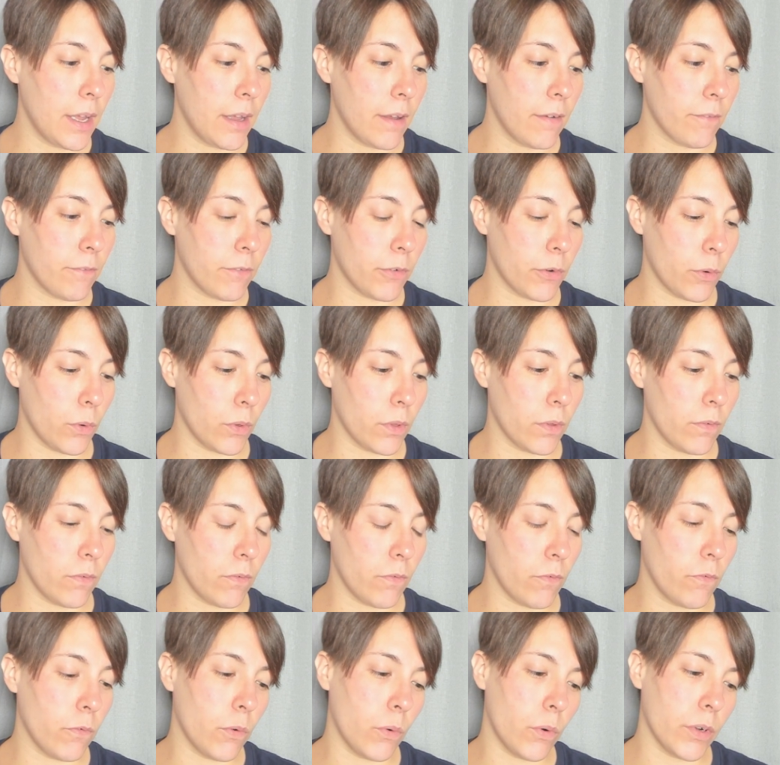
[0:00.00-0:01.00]
for
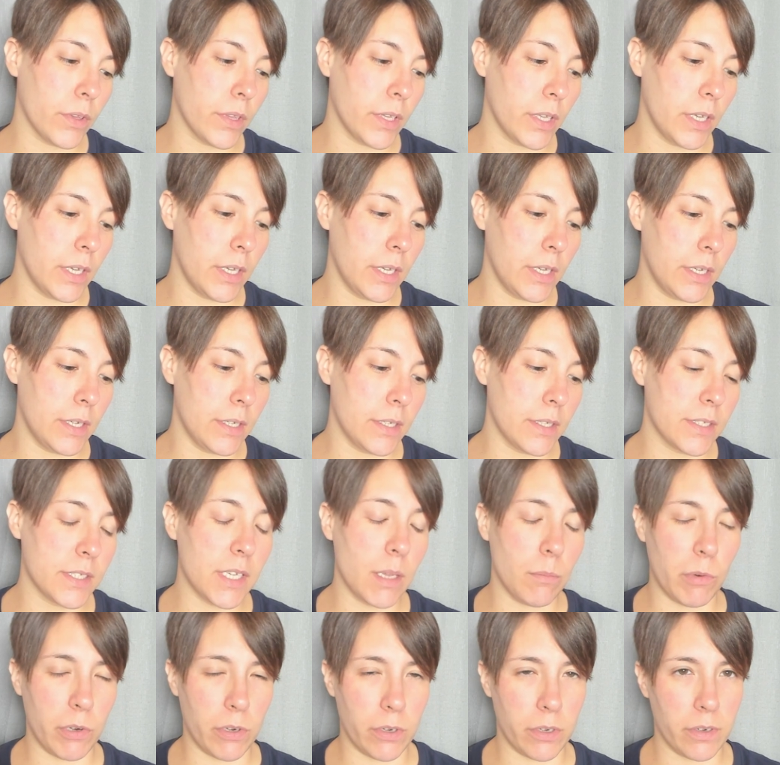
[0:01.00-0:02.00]
for the
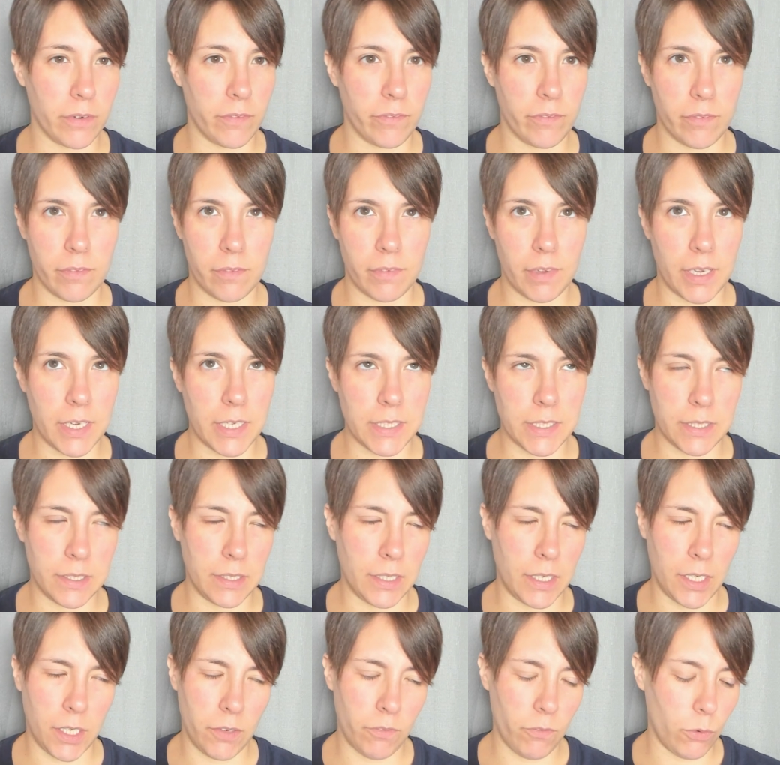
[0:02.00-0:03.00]
summer of eighteen
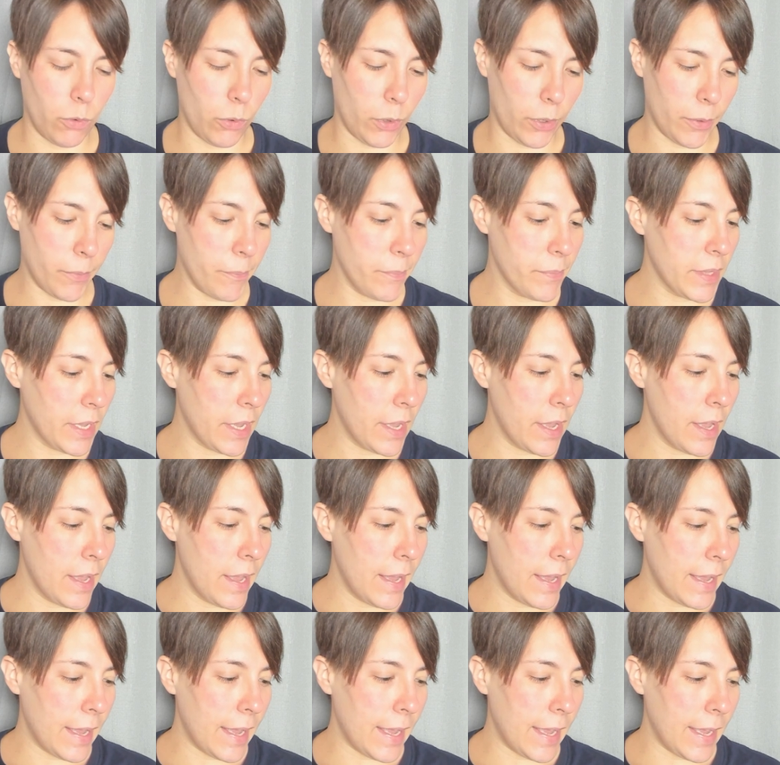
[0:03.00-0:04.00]
eighty-four,
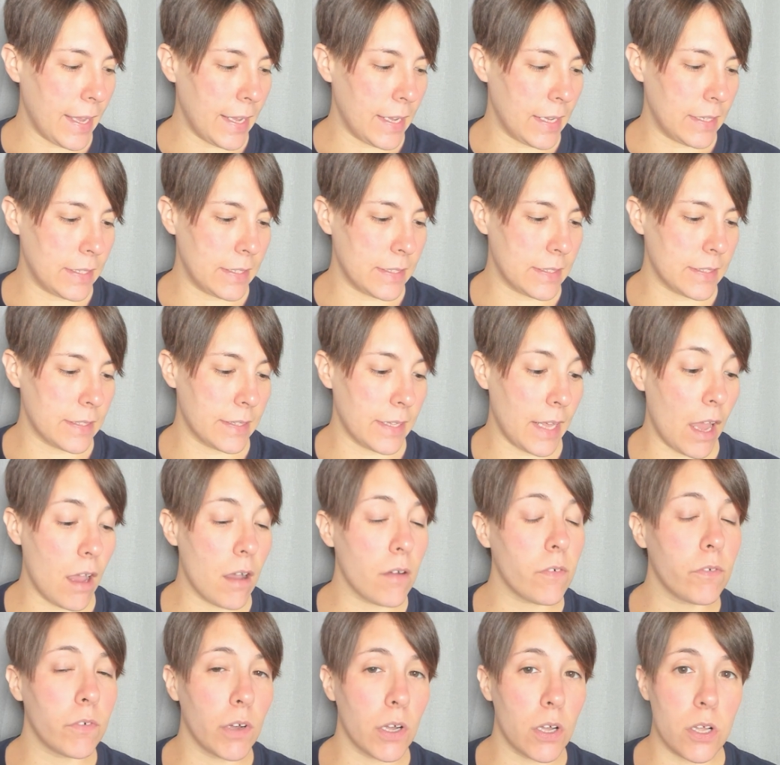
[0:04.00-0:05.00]
and that
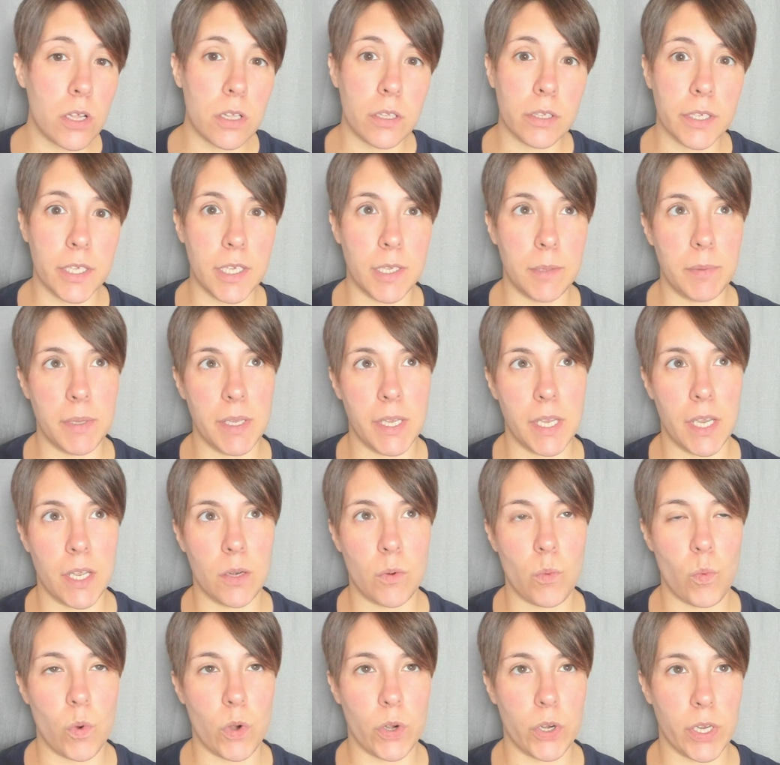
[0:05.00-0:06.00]
fall he
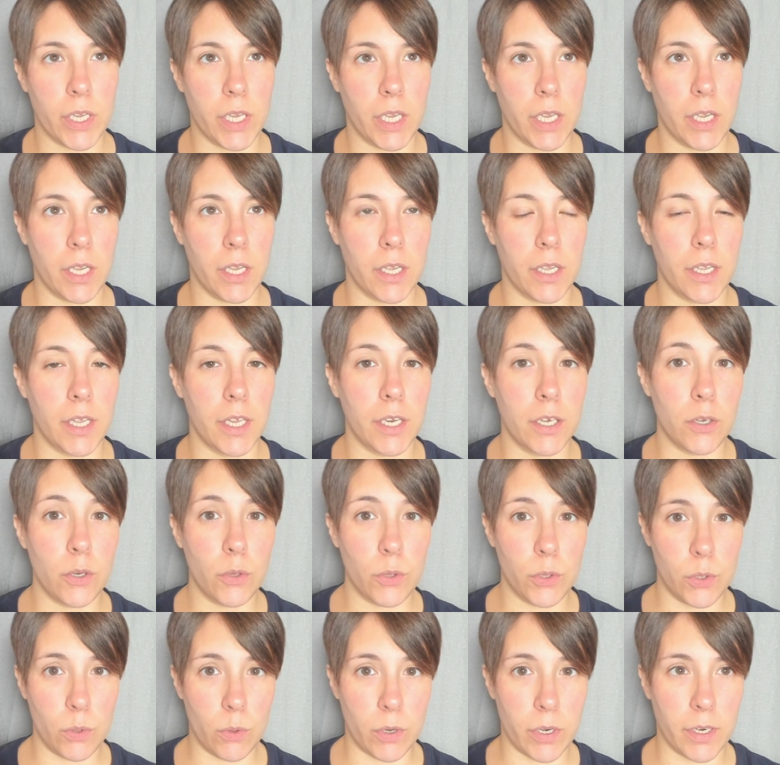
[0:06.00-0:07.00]
began working in New
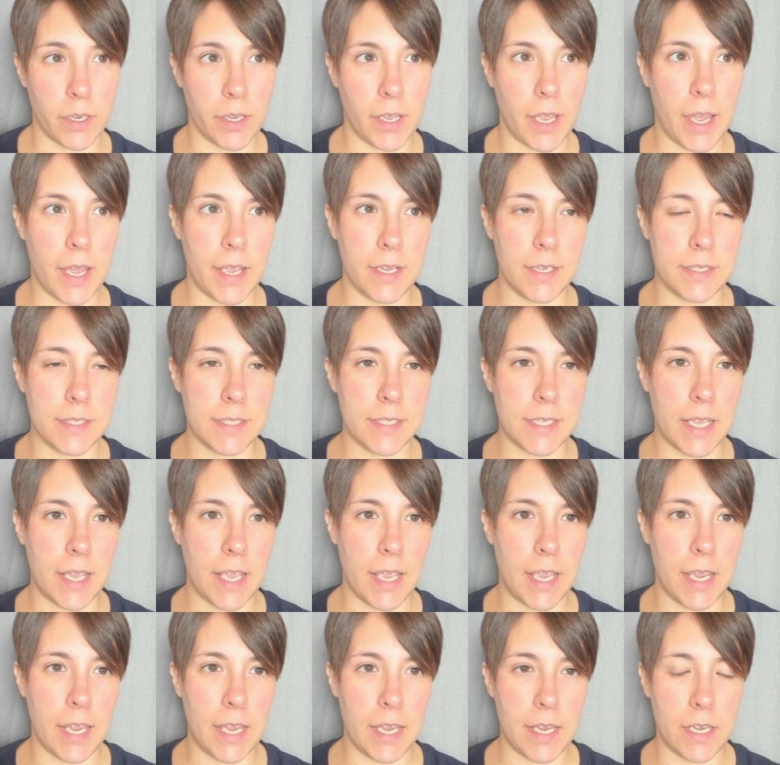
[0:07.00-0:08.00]
York as
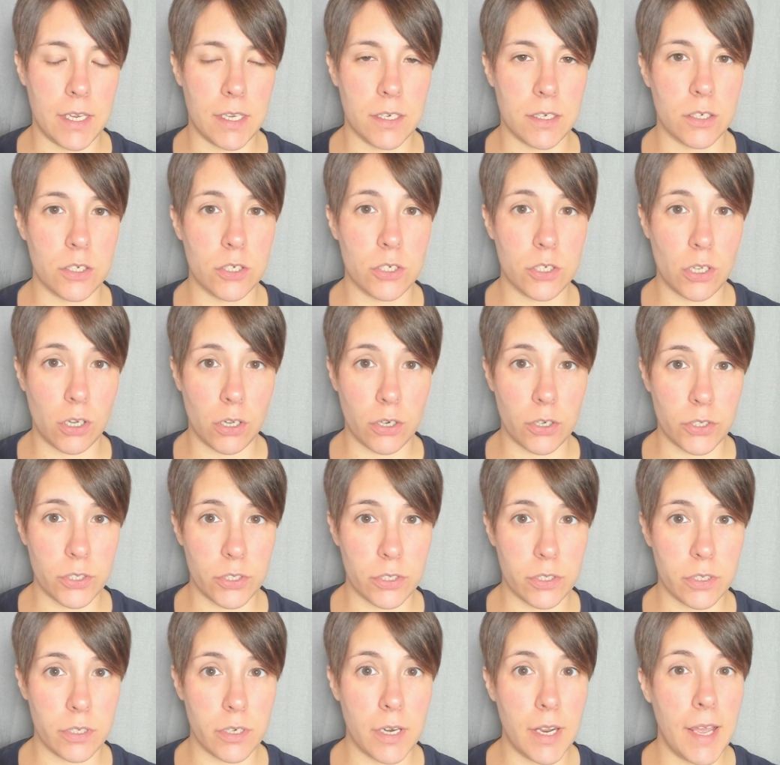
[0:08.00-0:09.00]
a
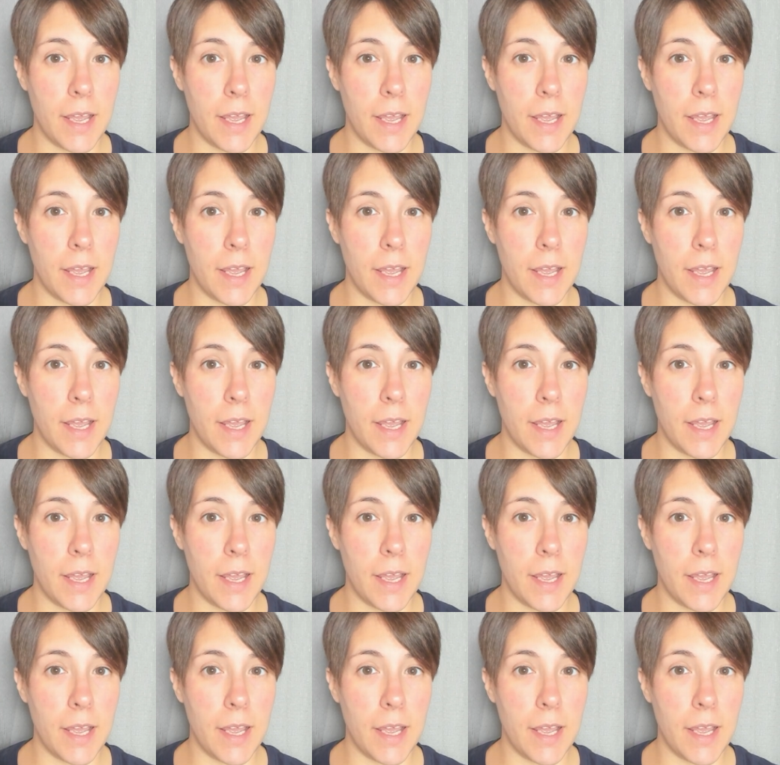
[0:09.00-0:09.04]
doctor